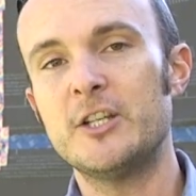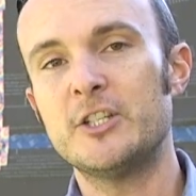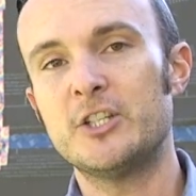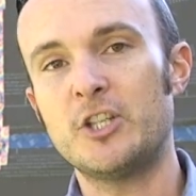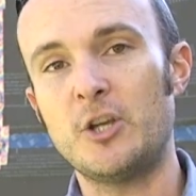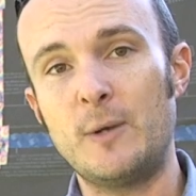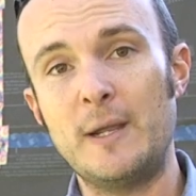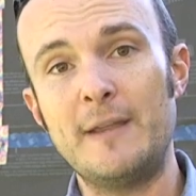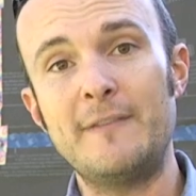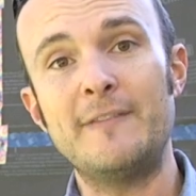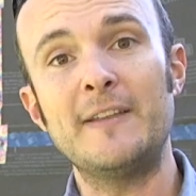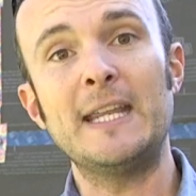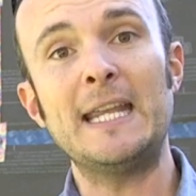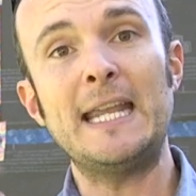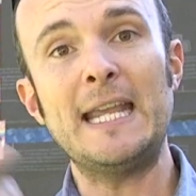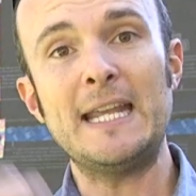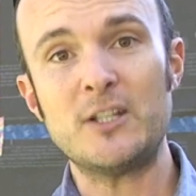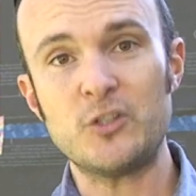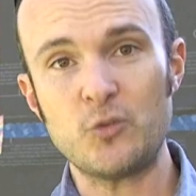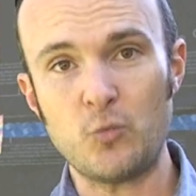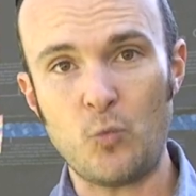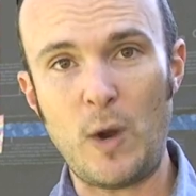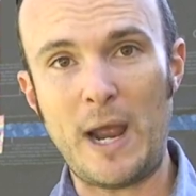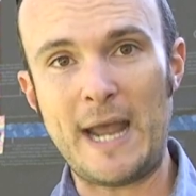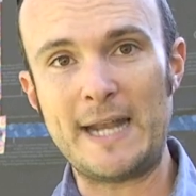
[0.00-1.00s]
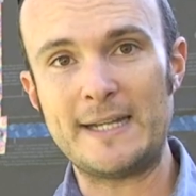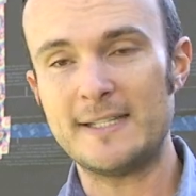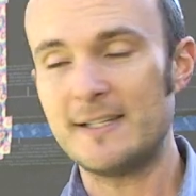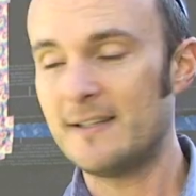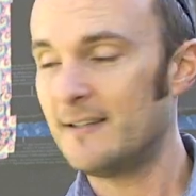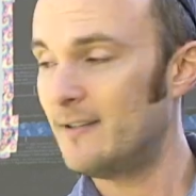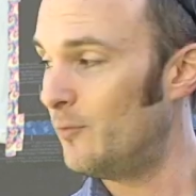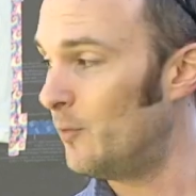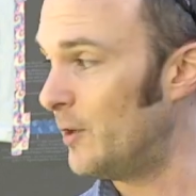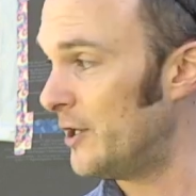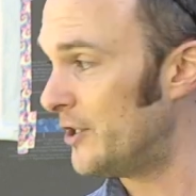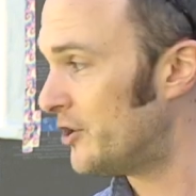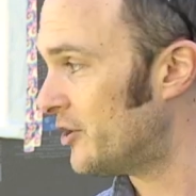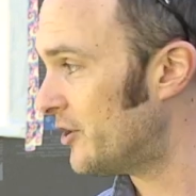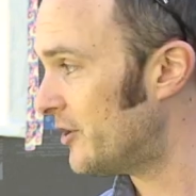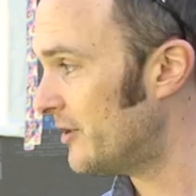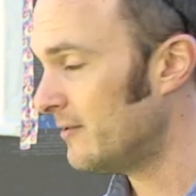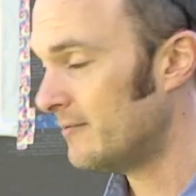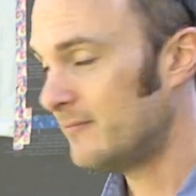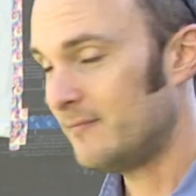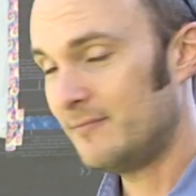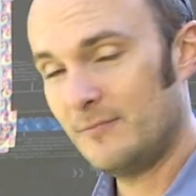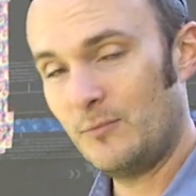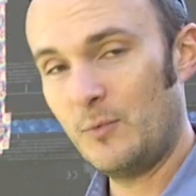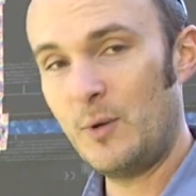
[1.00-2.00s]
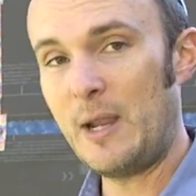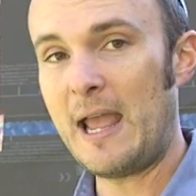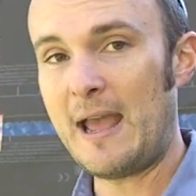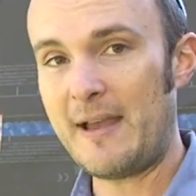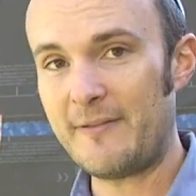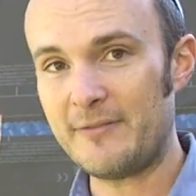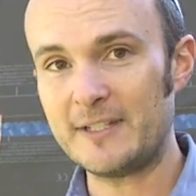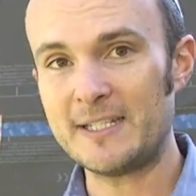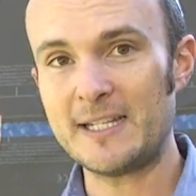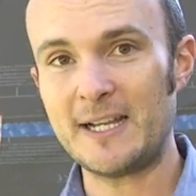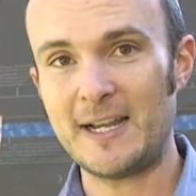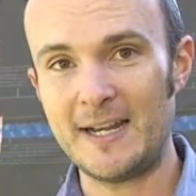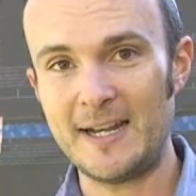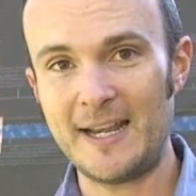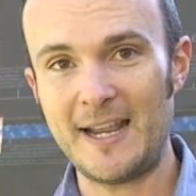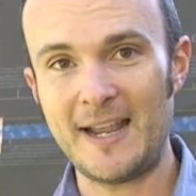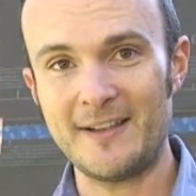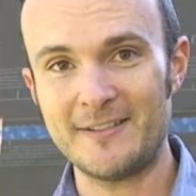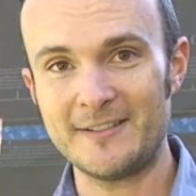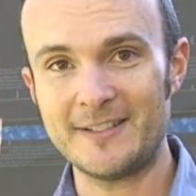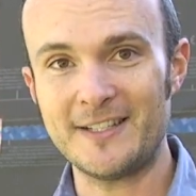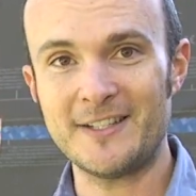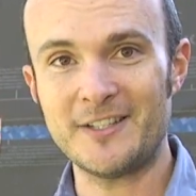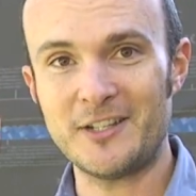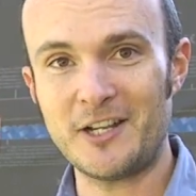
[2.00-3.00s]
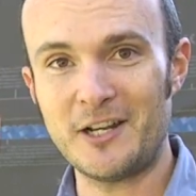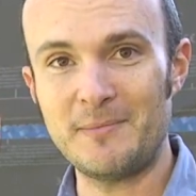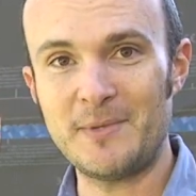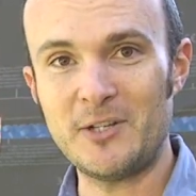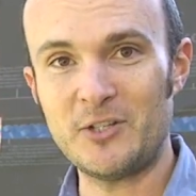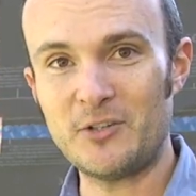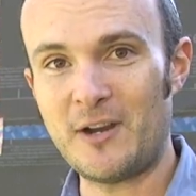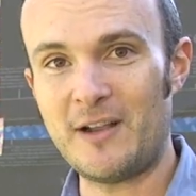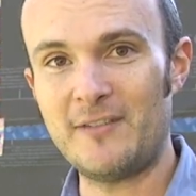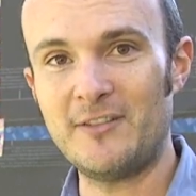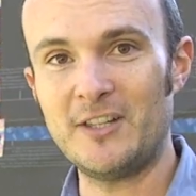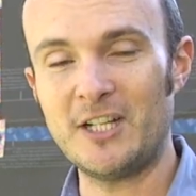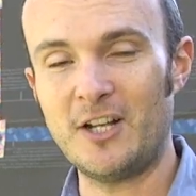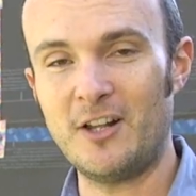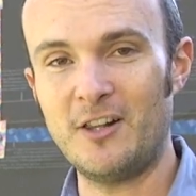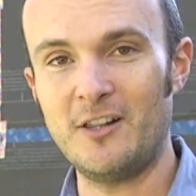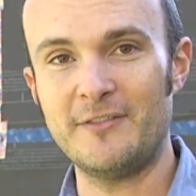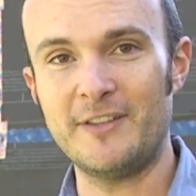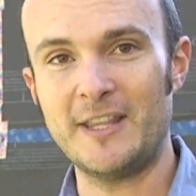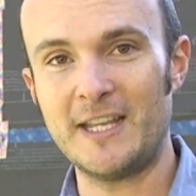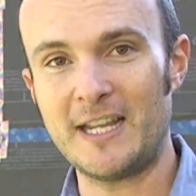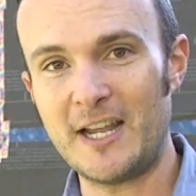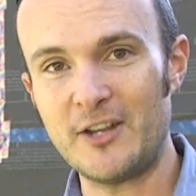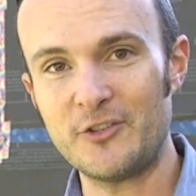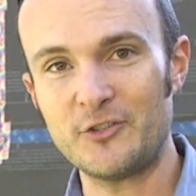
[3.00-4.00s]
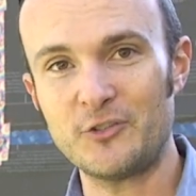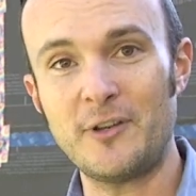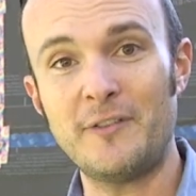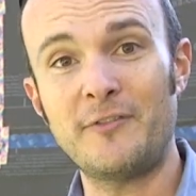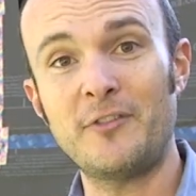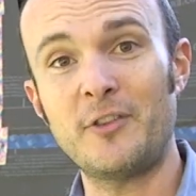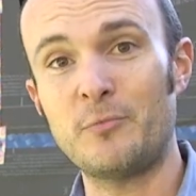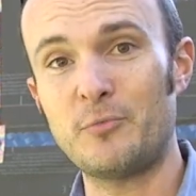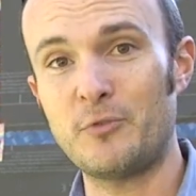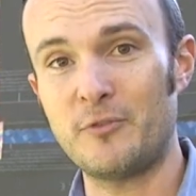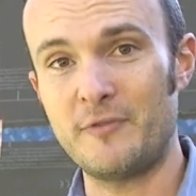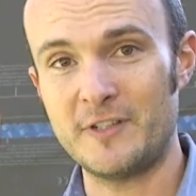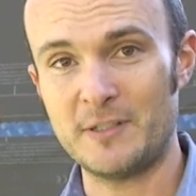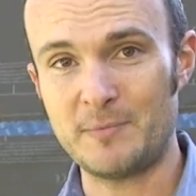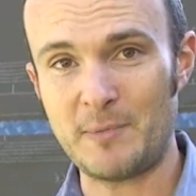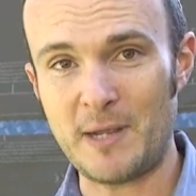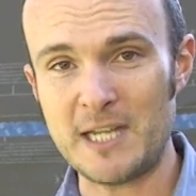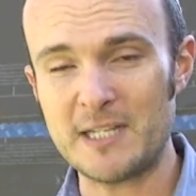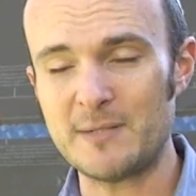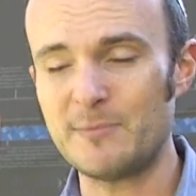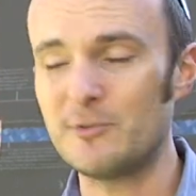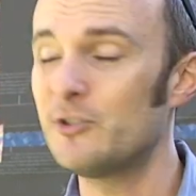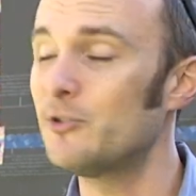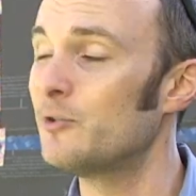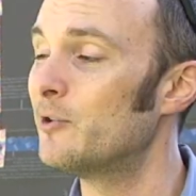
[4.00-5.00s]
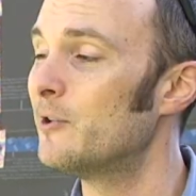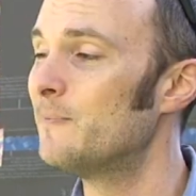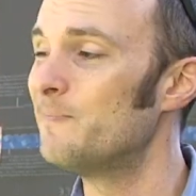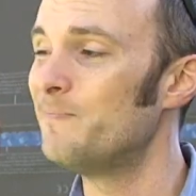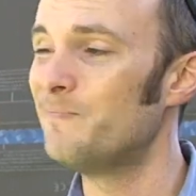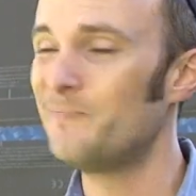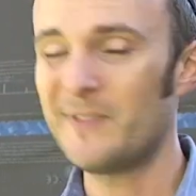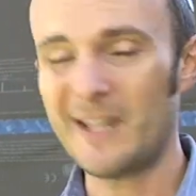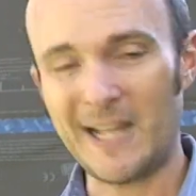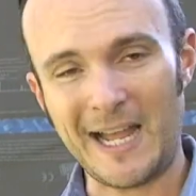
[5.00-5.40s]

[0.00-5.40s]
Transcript: So if it gets wet, which we have a tiny house that's going to be traveling all over the country for the Proof is Possible Tour,